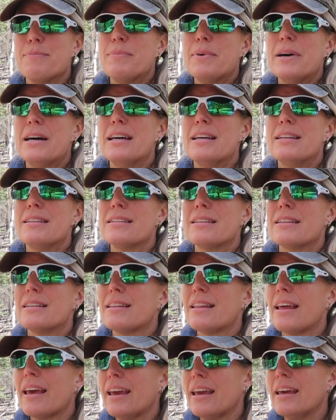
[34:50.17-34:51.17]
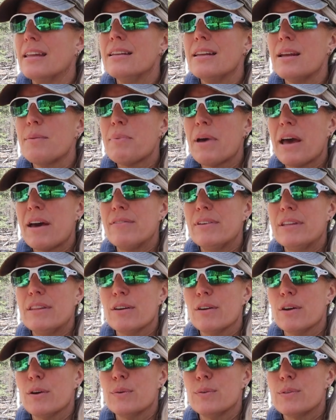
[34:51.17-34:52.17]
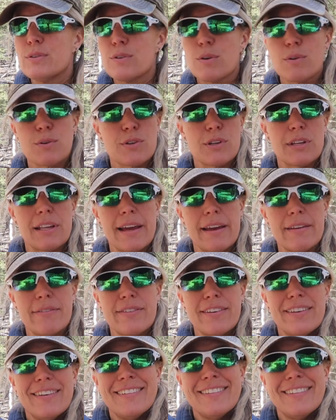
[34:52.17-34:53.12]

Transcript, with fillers: but they ended up having their own social life.